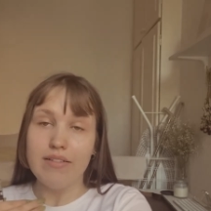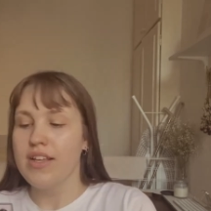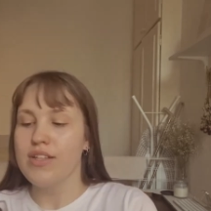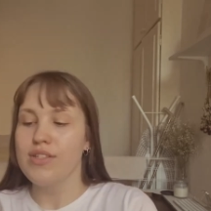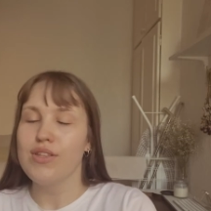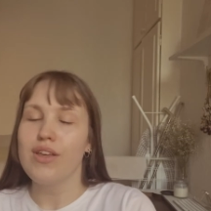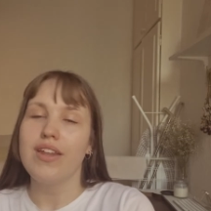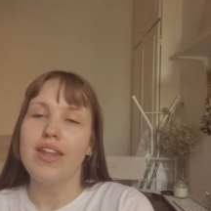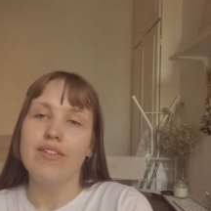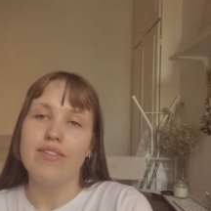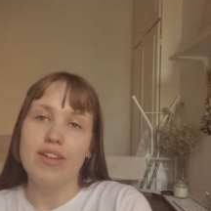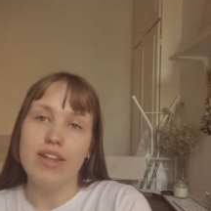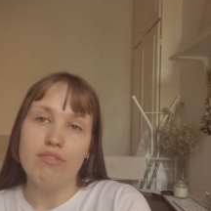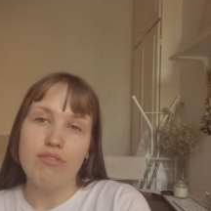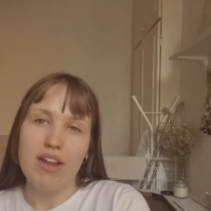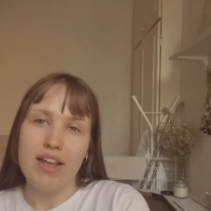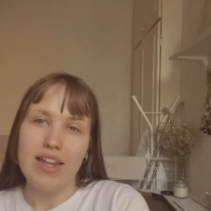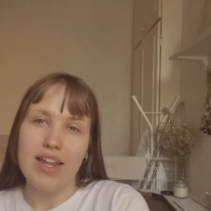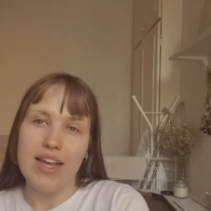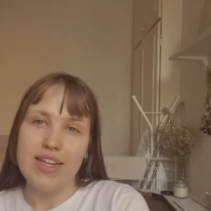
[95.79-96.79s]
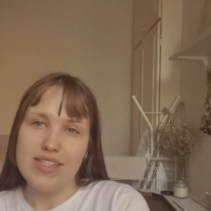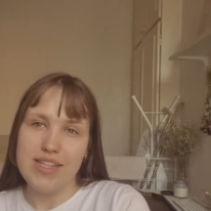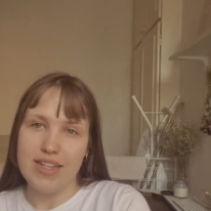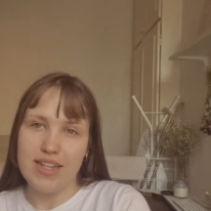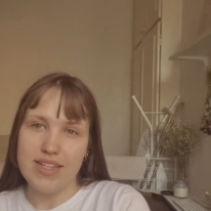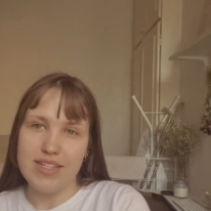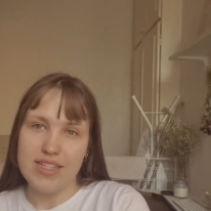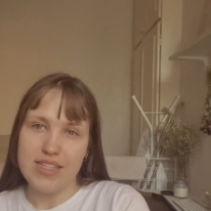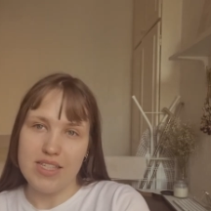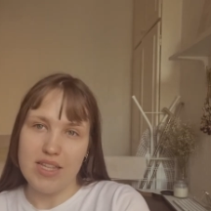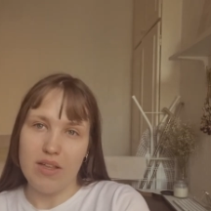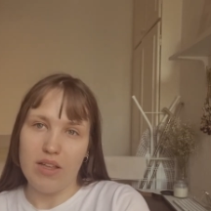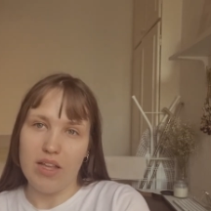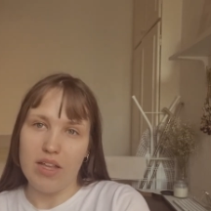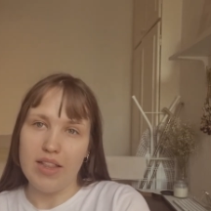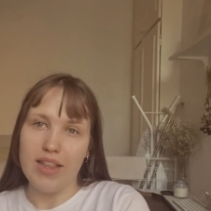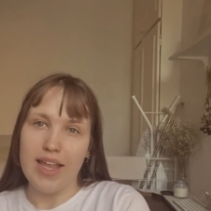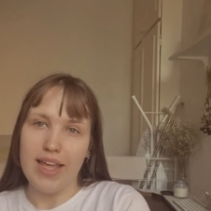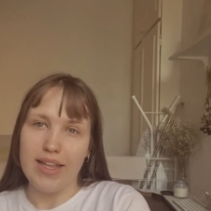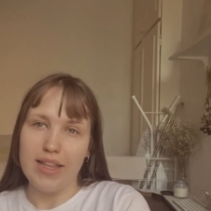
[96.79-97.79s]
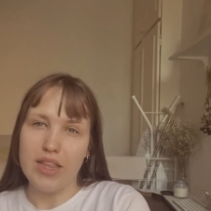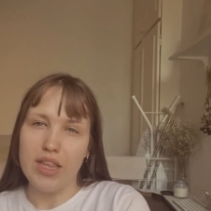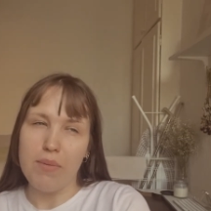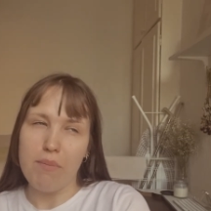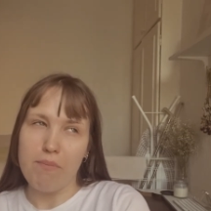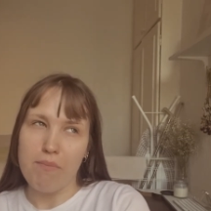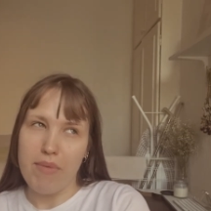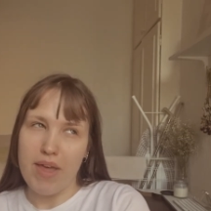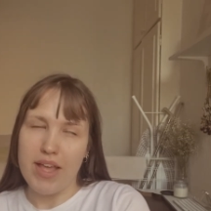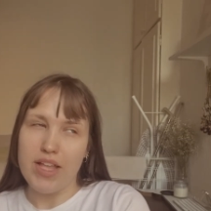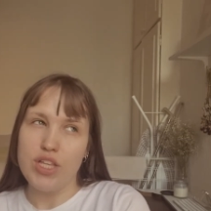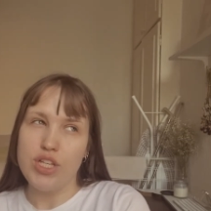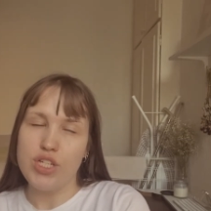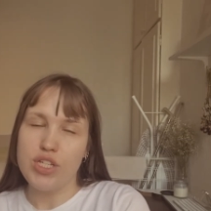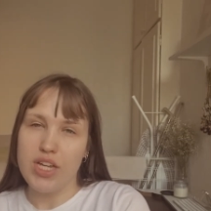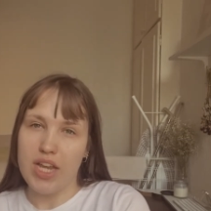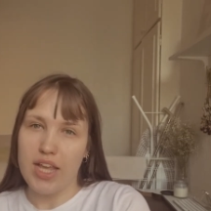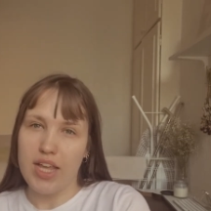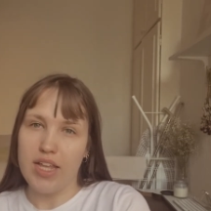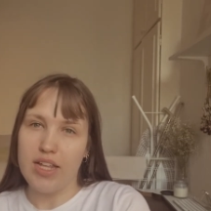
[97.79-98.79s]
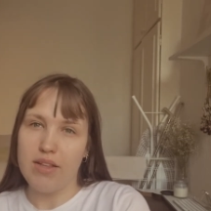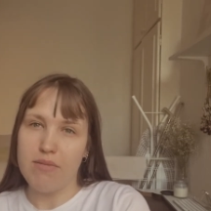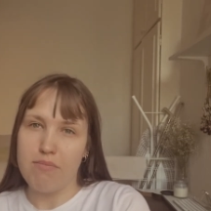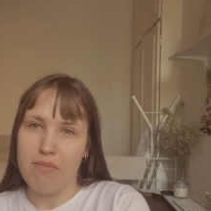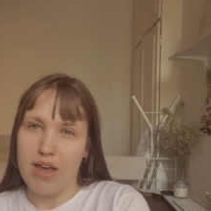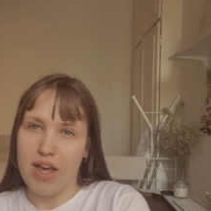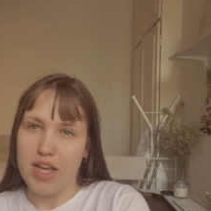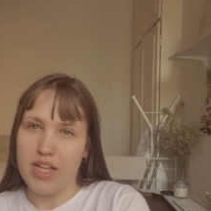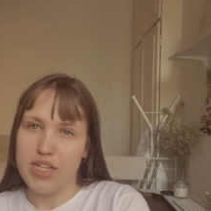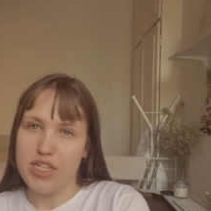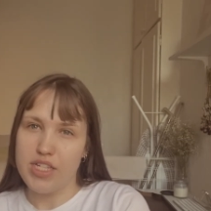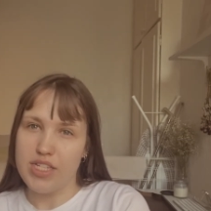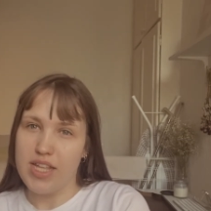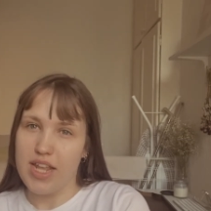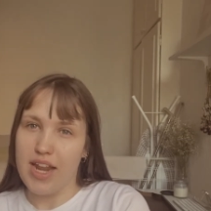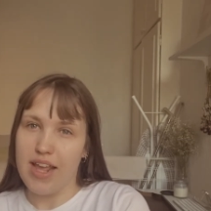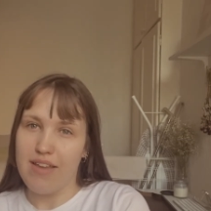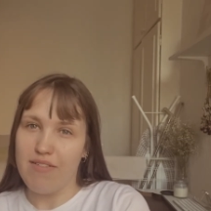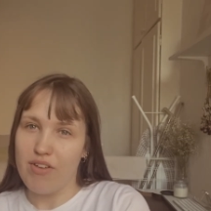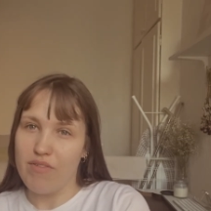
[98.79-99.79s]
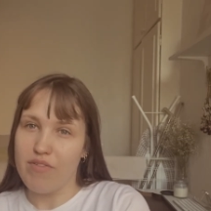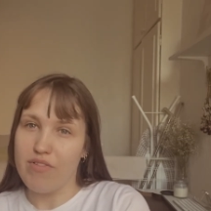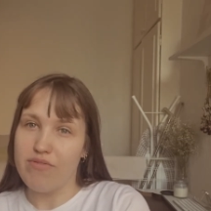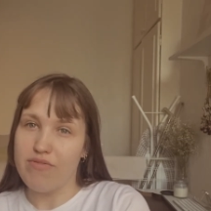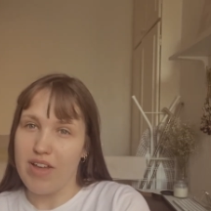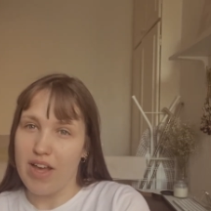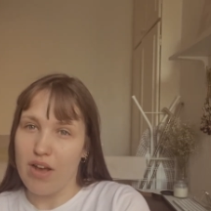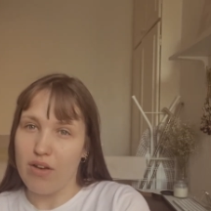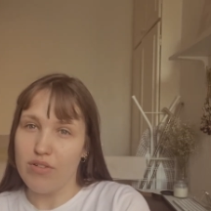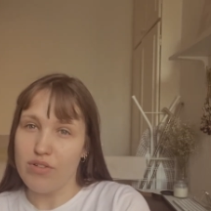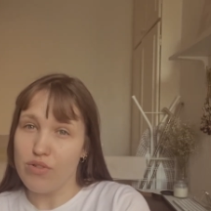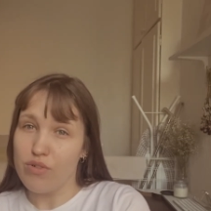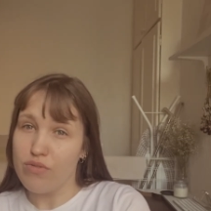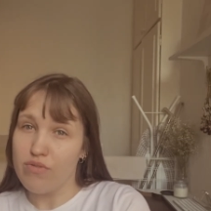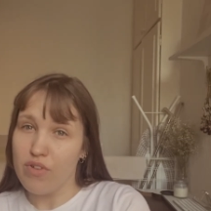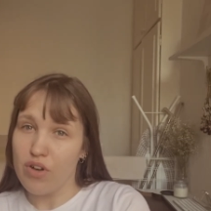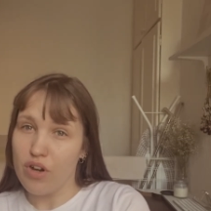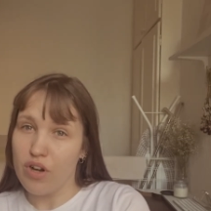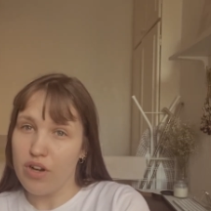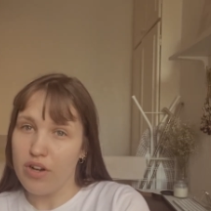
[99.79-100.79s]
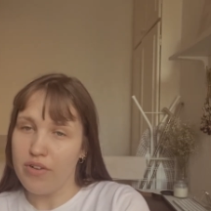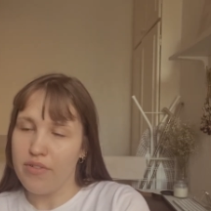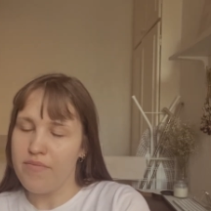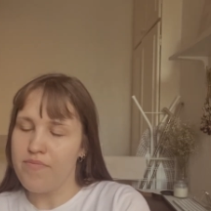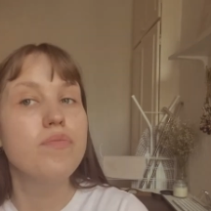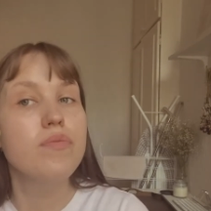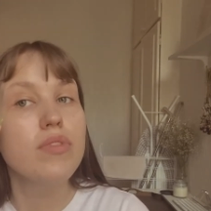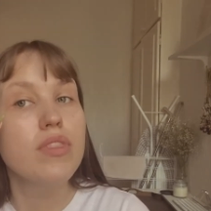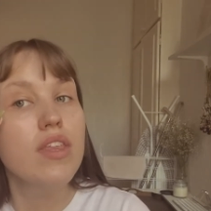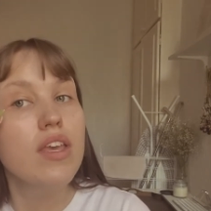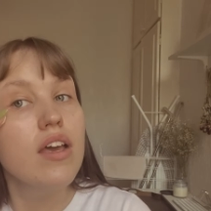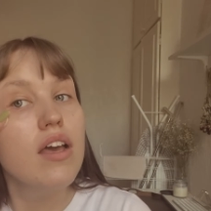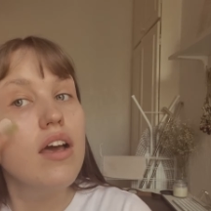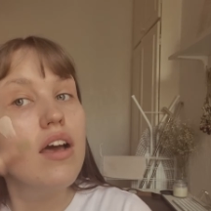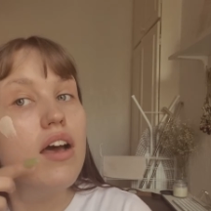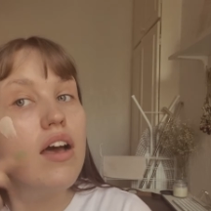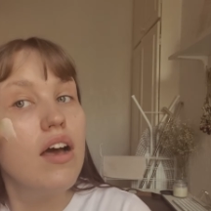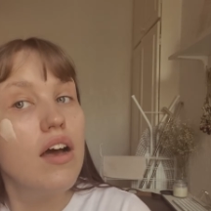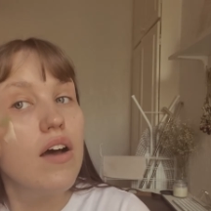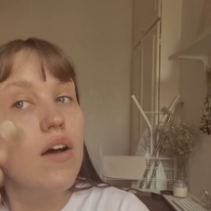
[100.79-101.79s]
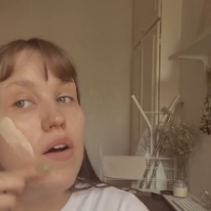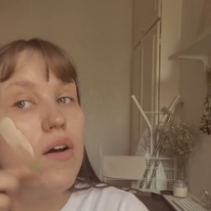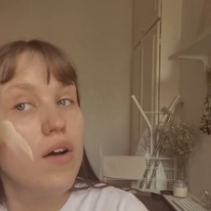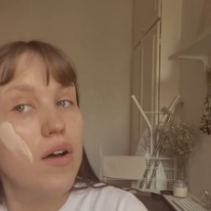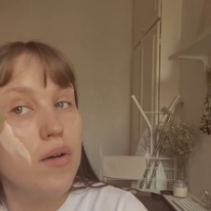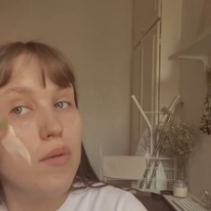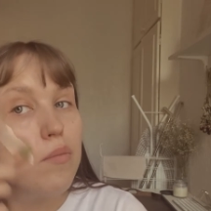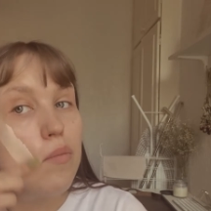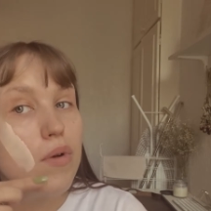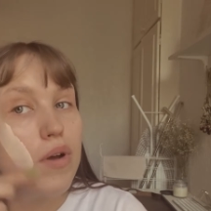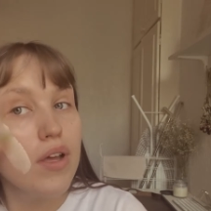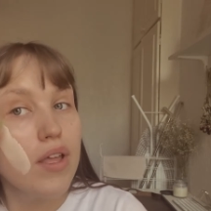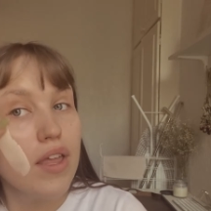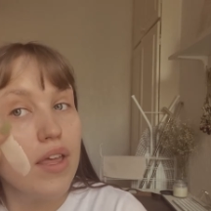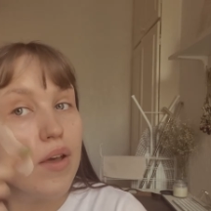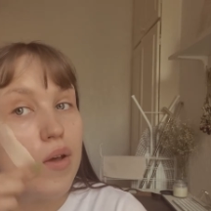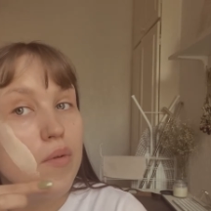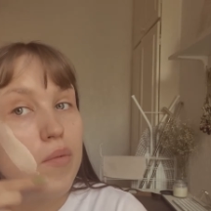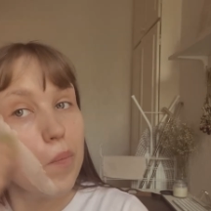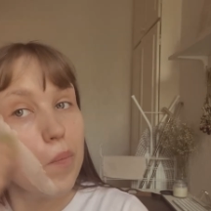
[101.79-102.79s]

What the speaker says: So I definitely realized that this is like the best shade match that I've ever found so far. But yeah.